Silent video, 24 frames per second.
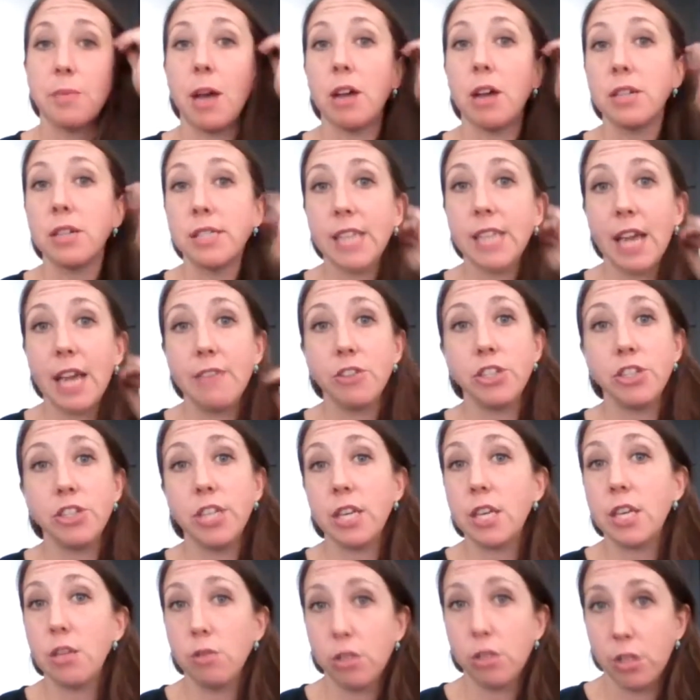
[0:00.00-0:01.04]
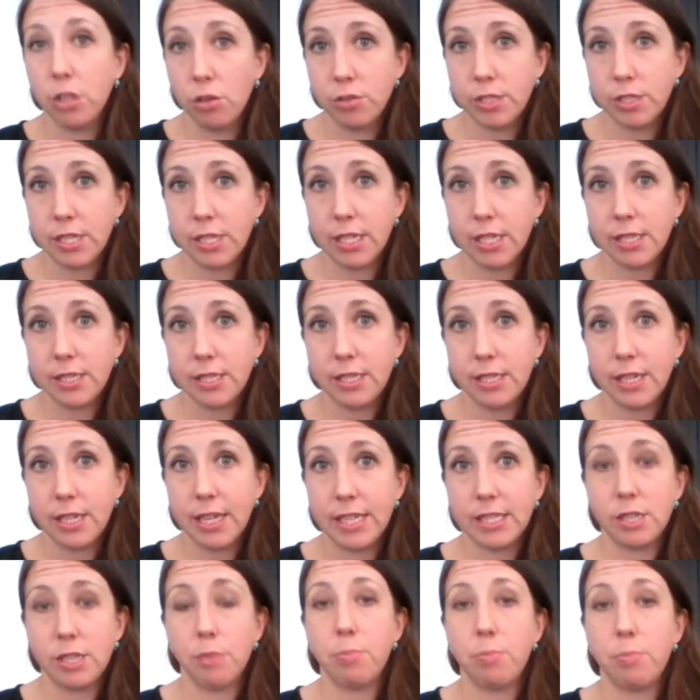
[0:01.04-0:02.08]
about diverticulosis
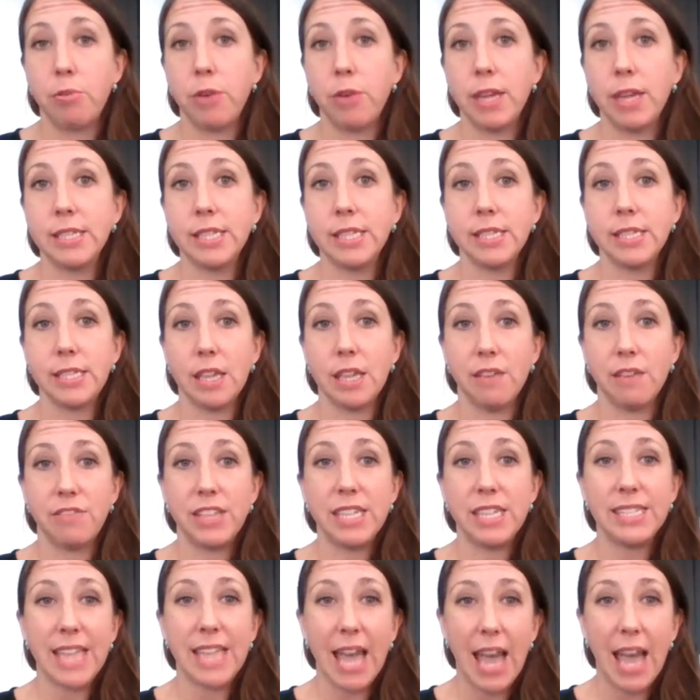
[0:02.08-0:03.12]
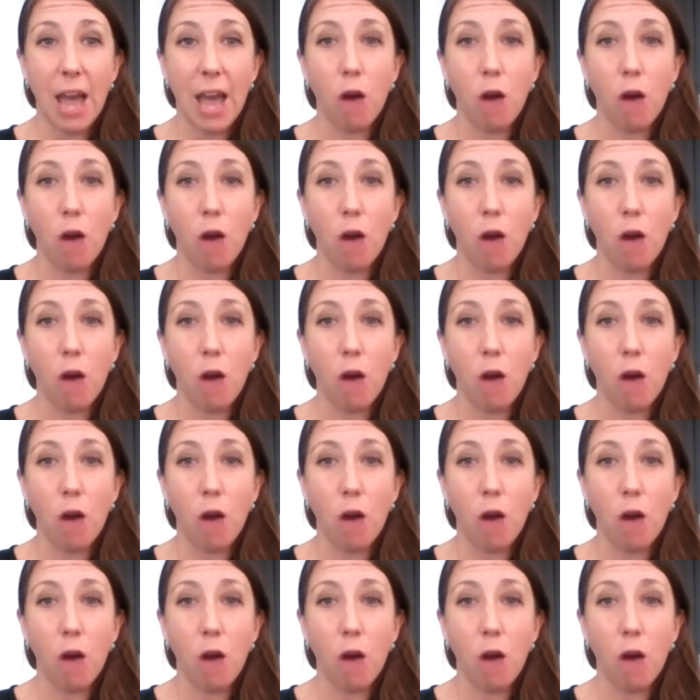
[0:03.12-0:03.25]
is the presence of these